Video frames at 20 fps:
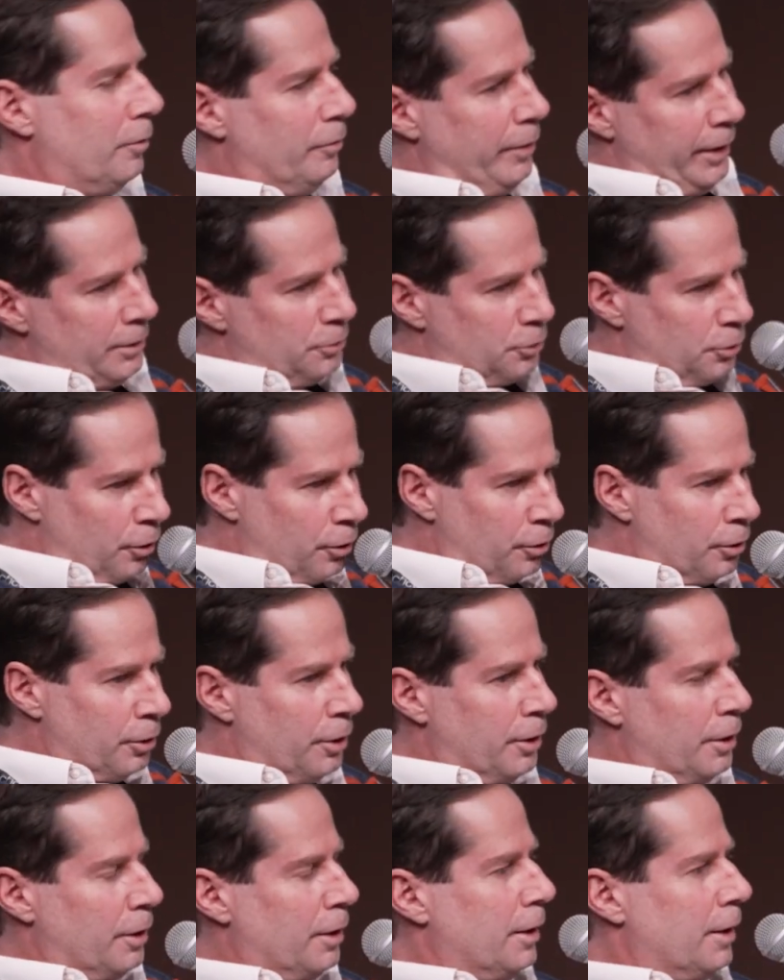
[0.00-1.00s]
Right? So,
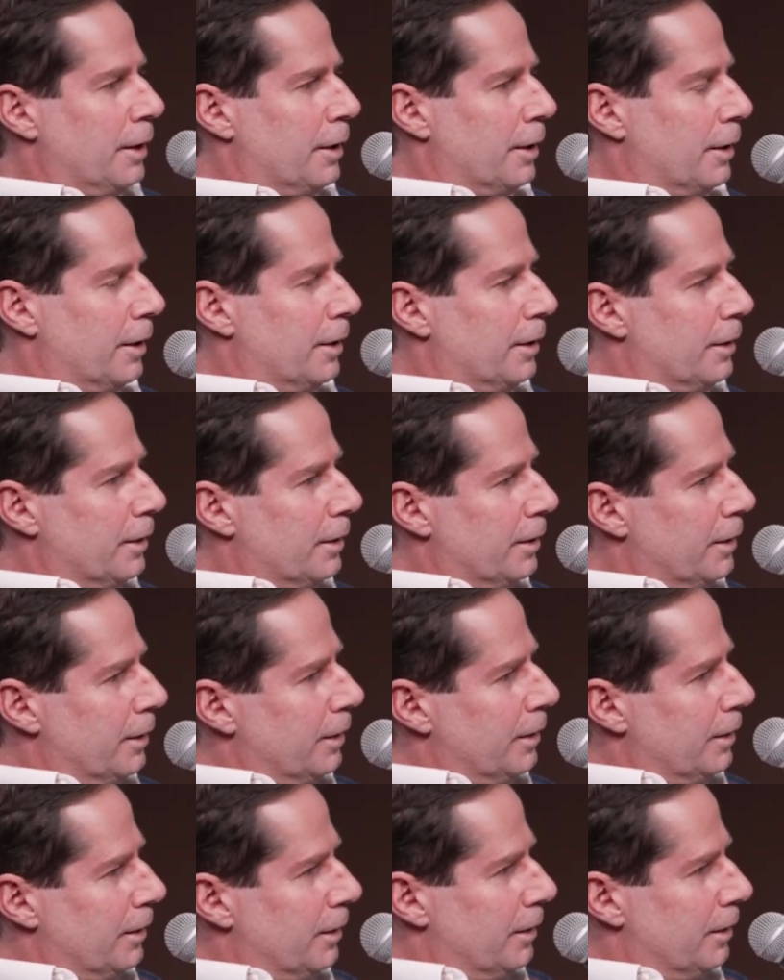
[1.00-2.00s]

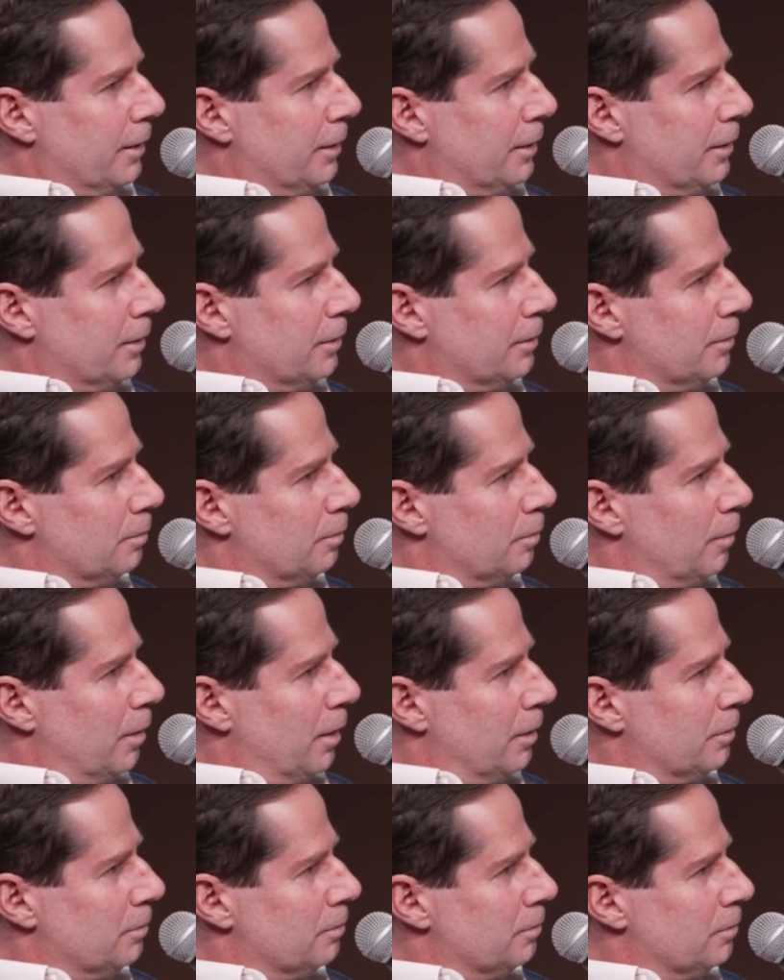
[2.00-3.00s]

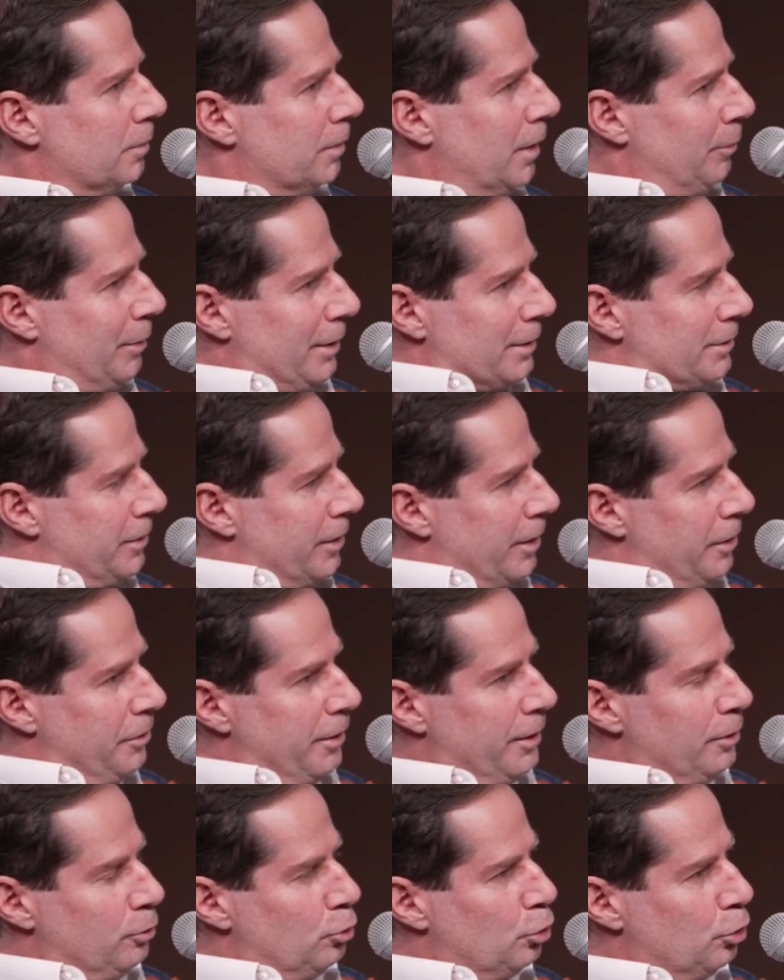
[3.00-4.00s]
it's
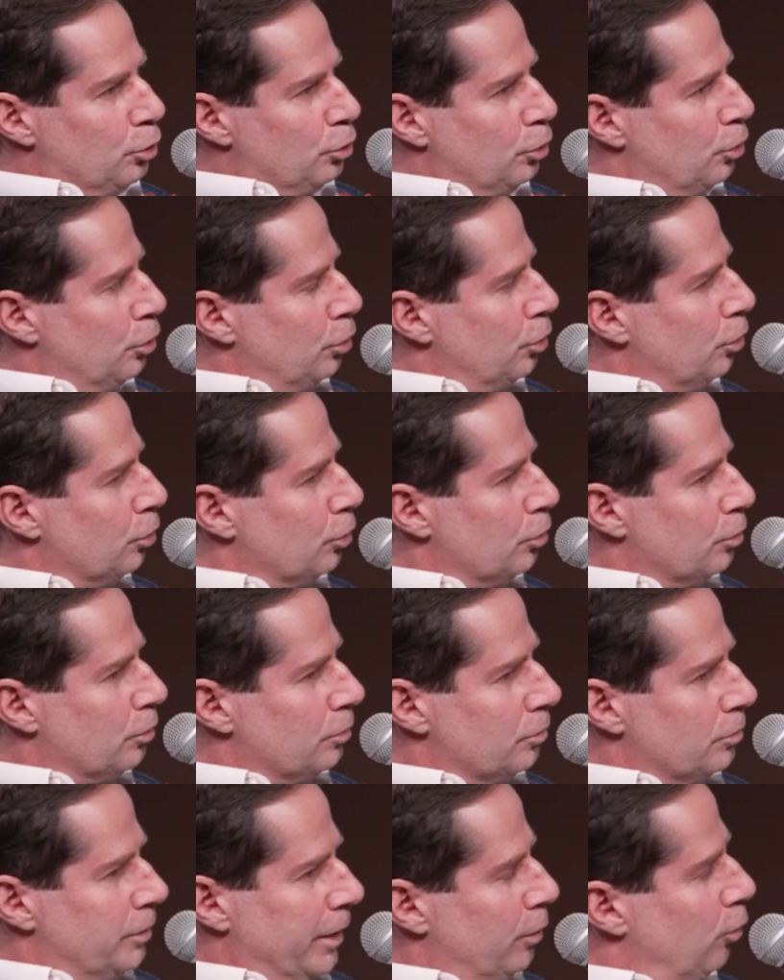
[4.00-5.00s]
nothing to
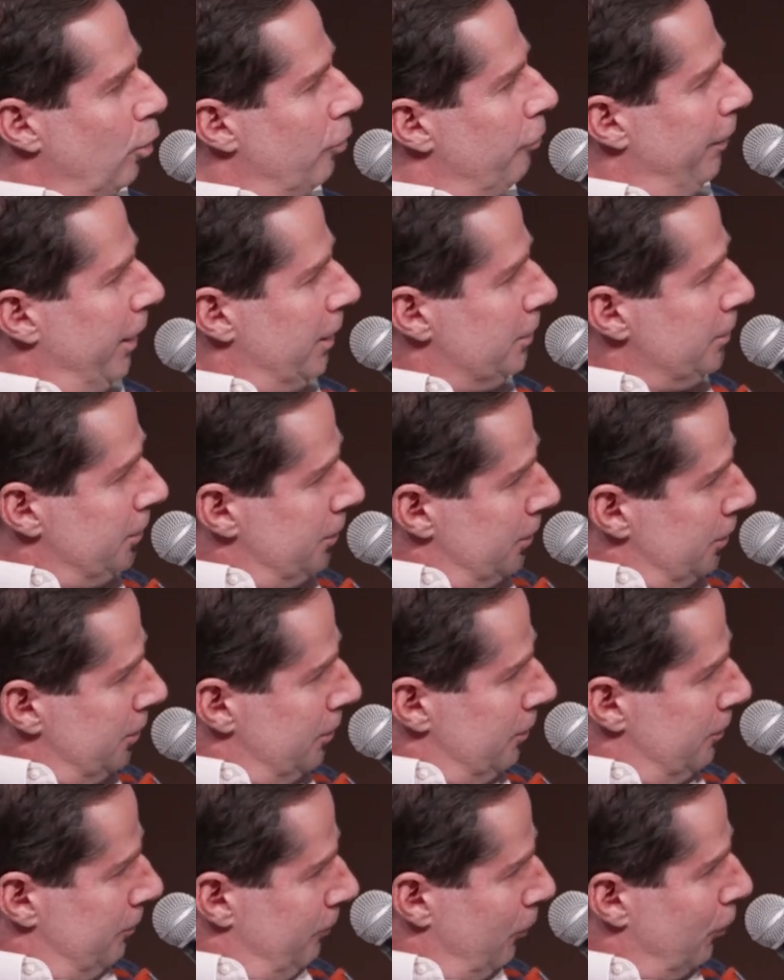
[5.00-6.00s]
take offense
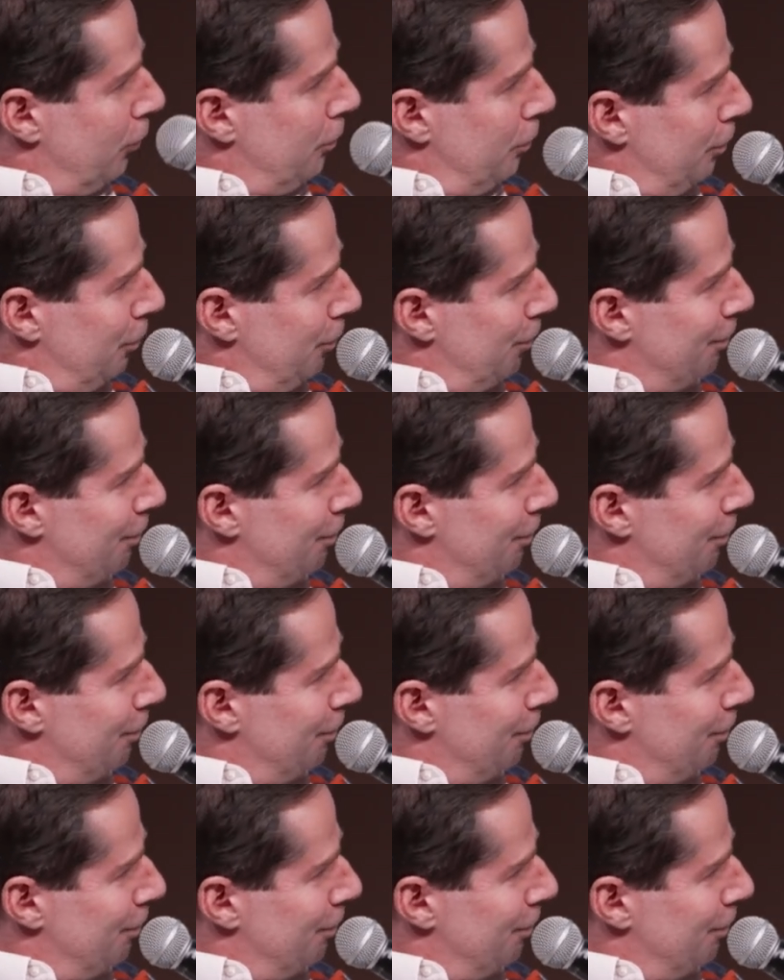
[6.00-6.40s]
for.